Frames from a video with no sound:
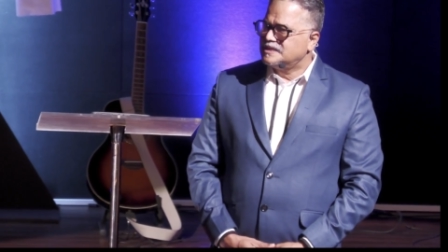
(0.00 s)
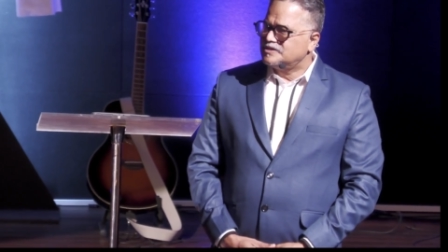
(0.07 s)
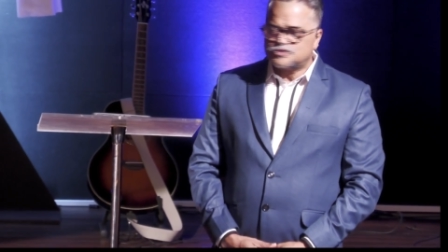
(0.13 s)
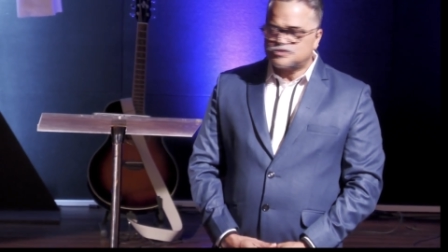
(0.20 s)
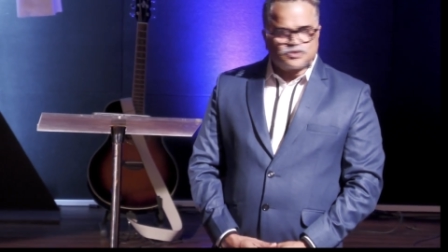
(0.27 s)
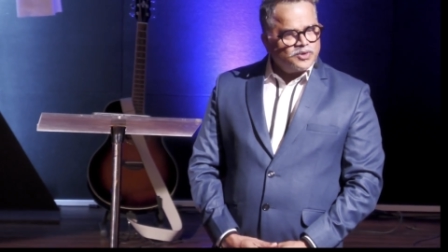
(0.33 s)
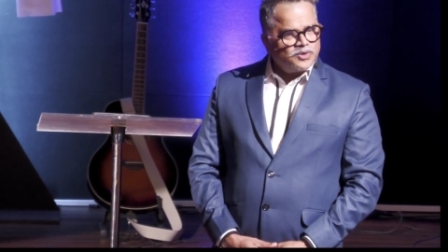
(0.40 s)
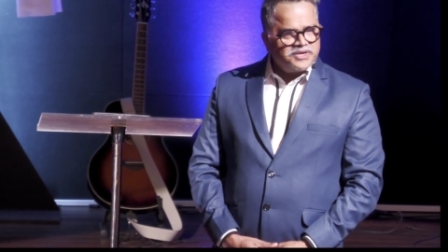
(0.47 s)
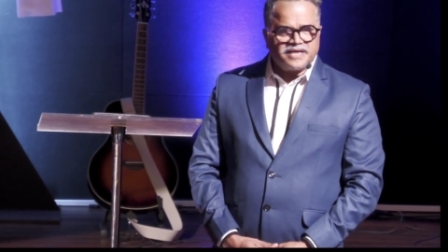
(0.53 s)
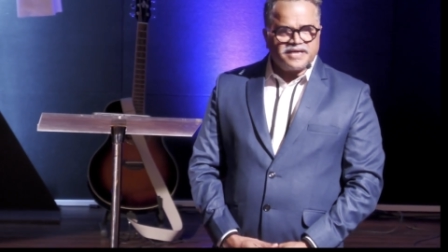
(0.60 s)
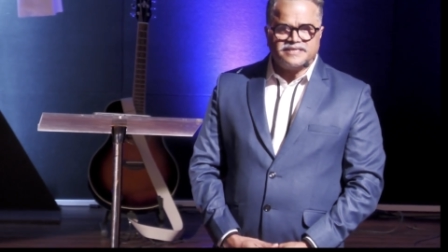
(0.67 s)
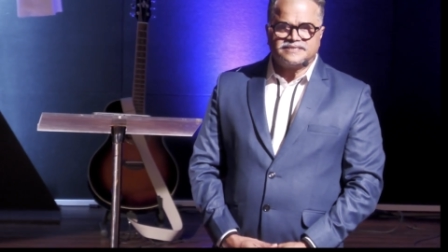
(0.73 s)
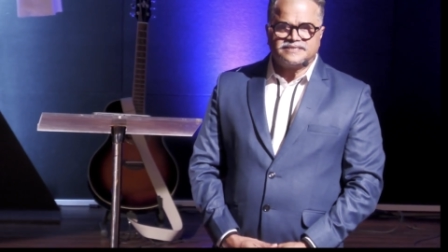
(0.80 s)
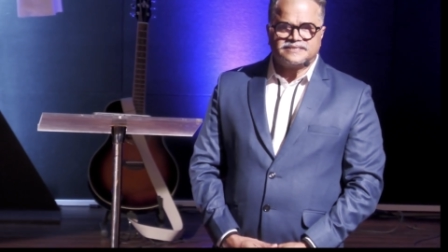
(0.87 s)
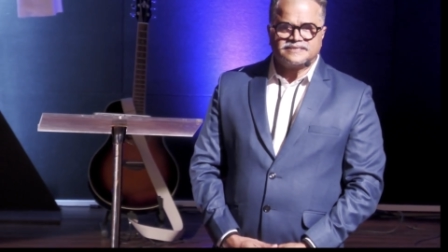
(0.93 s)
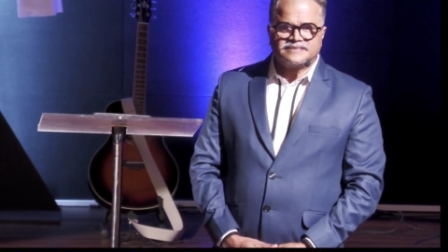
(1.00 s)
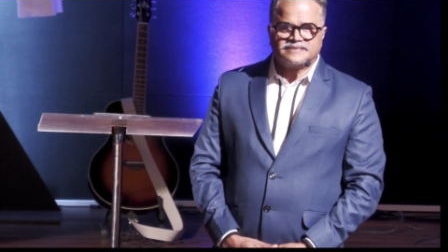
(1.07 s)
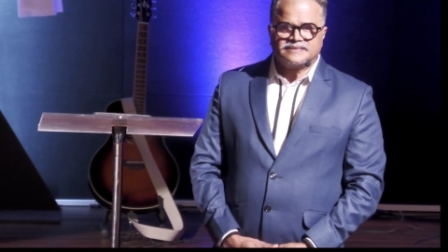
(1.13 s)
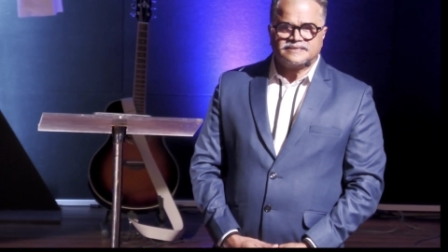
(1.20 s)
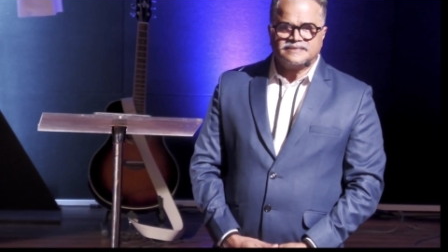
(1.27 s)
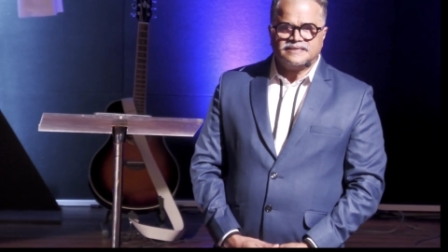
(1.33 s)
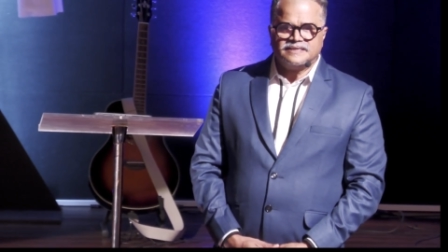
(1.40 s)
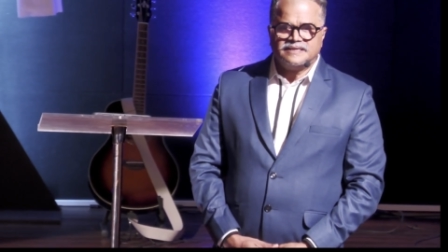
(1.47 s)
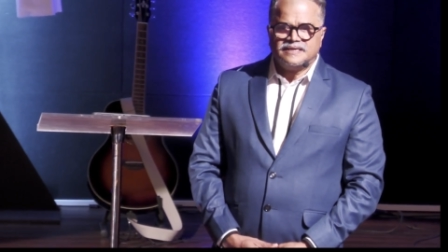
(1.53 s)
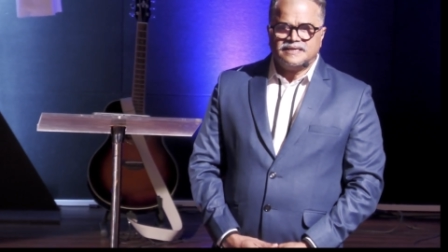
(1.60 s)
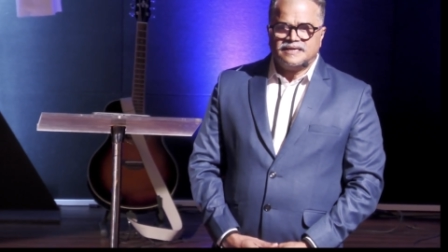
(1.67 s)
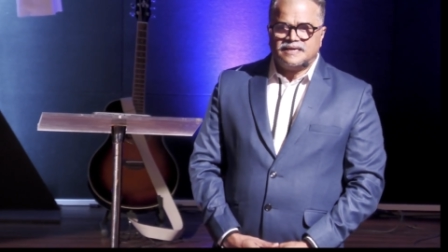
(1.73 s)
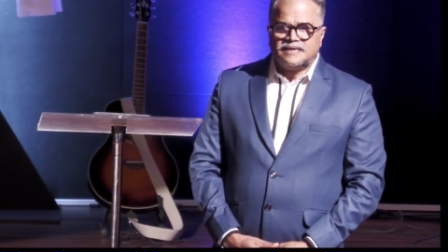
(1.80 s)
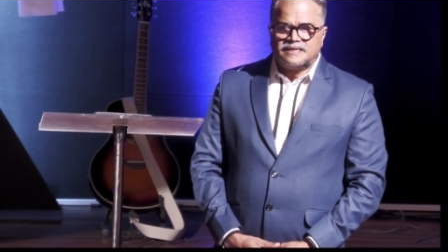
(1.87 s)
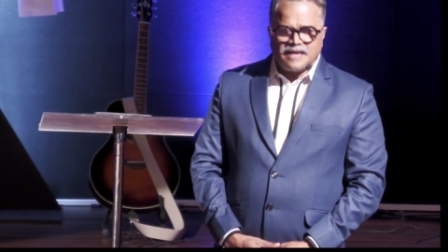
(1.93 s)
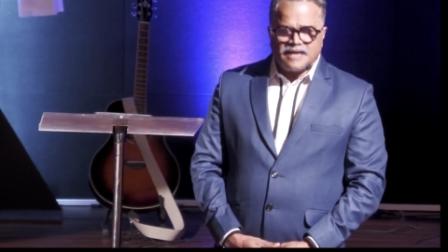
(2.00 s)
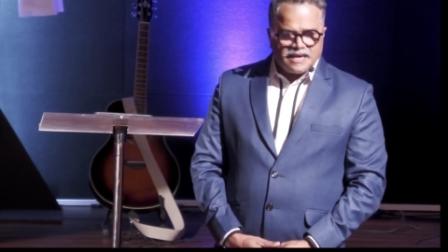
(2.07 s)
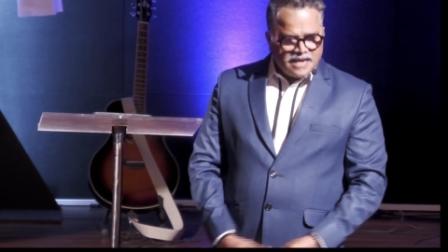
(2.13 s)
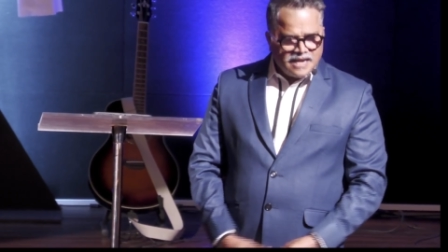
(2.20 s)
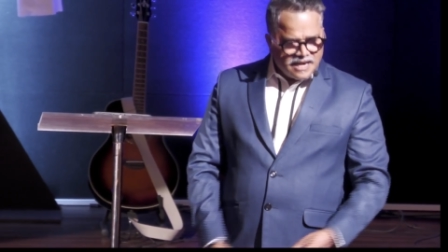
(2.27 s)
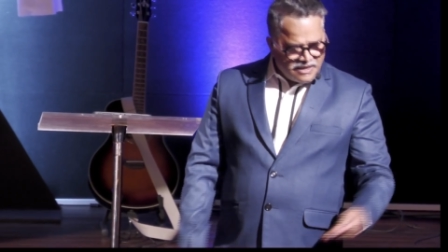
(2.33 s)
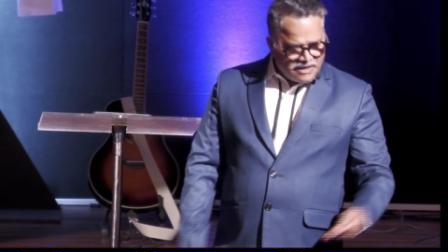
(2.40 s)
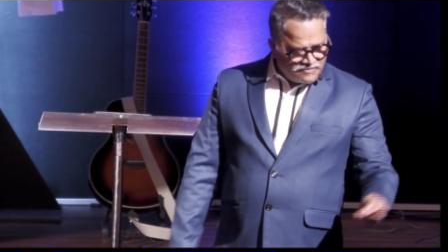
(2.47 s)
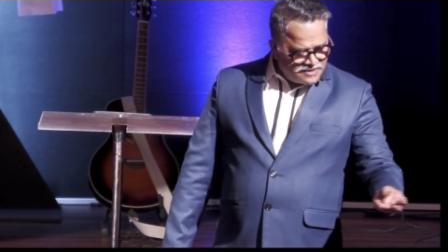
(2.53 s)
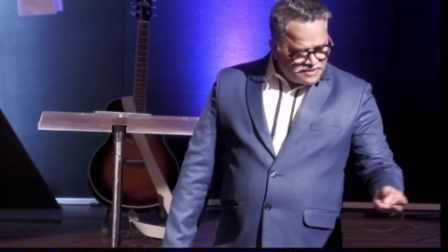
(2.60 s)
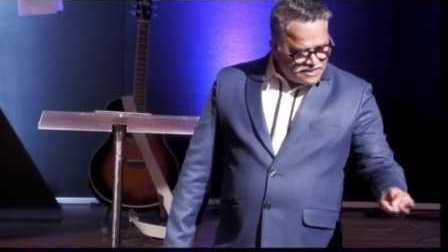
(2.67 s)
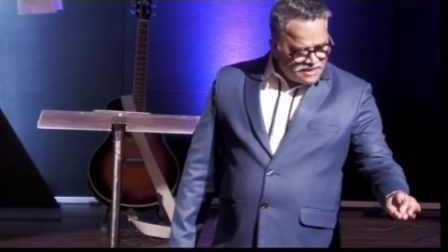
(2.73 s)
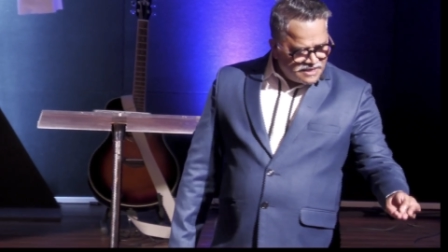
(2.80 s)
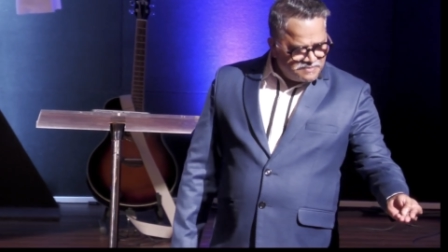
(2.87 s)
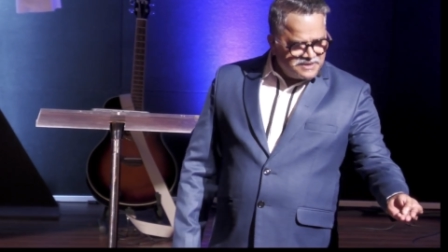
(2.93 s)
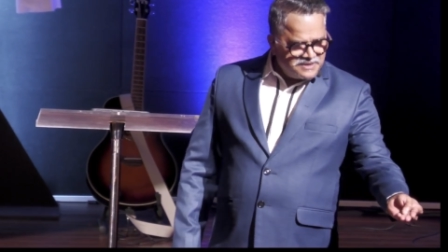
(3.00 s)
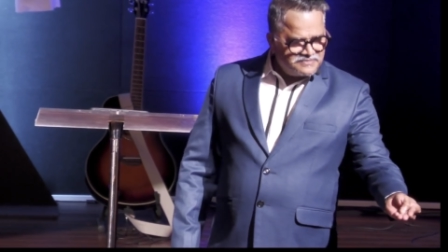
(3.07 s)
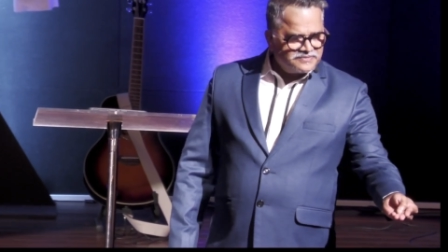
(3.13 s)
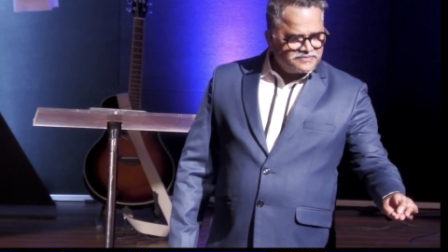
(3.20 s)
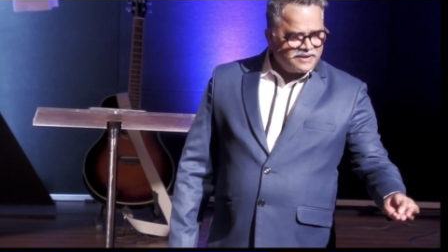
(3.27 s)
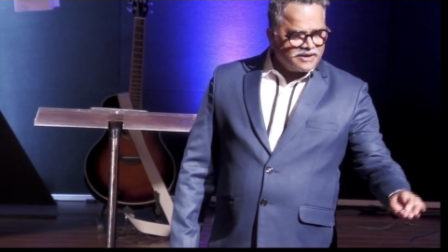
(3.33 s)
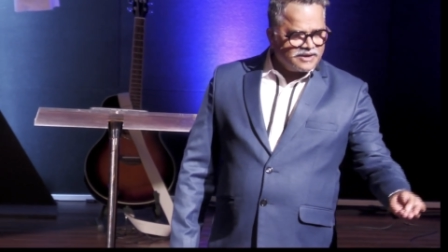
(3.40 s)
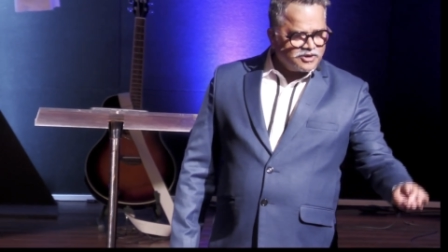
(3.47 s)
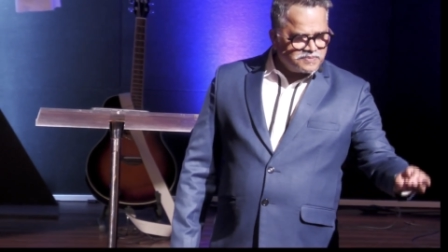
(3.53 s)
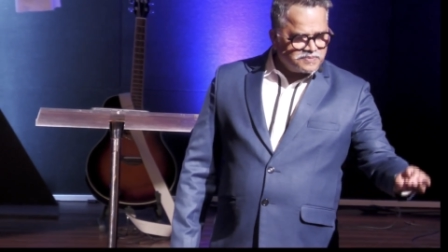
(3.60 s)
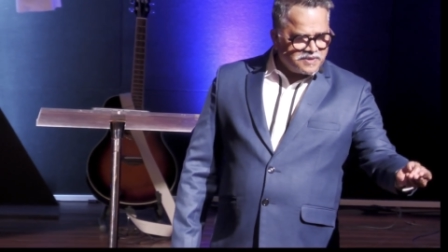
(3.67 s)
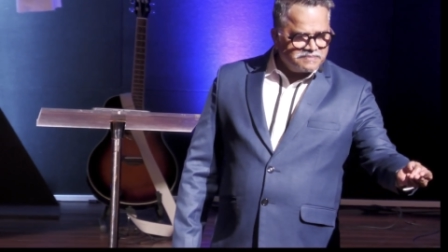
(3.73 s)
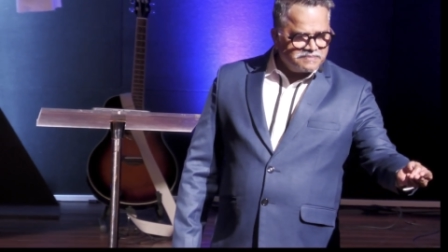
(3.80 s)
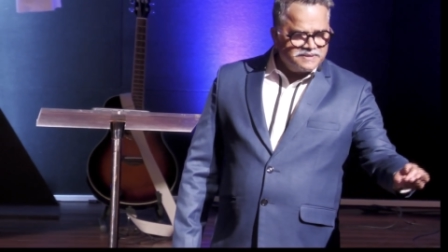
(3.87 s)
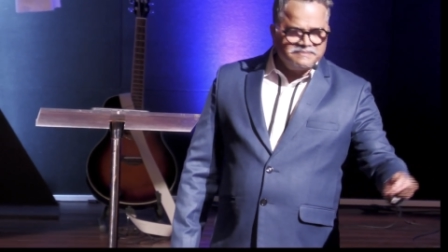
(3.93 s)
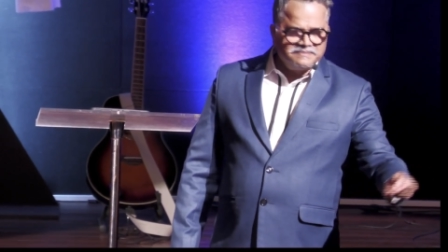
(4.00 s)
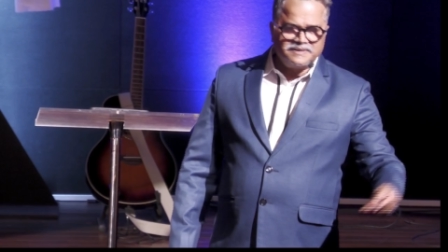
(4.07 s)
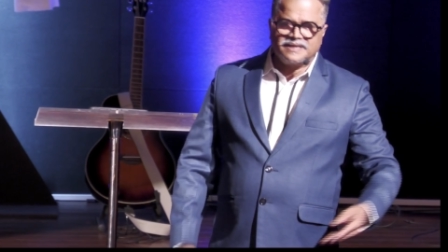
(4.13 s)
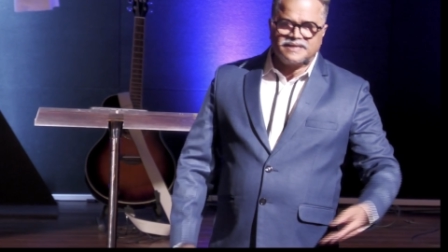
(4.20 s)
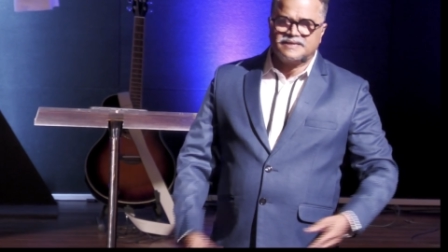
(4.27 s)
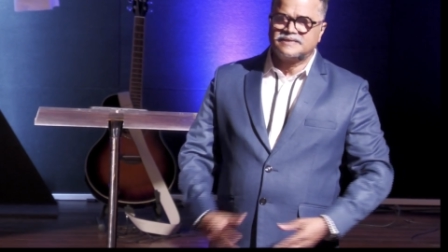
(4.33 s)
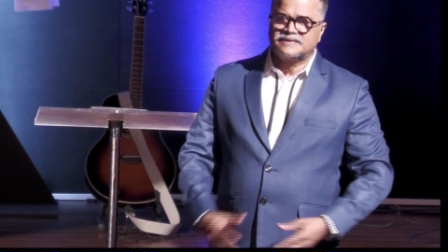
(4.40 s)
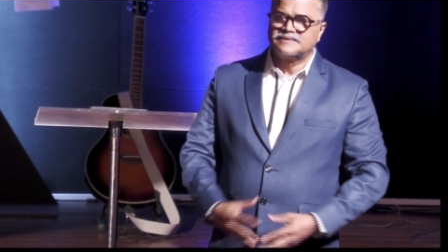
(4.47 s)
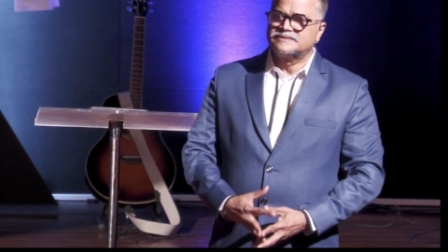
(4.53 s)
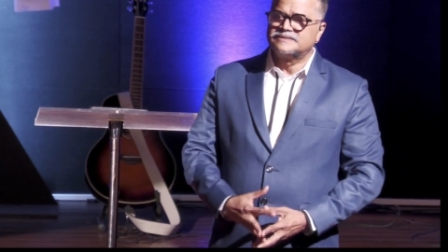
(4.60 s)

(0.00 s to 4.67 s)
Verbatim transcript: It's so nice. Now I can't have a little beef. I got a problem, man.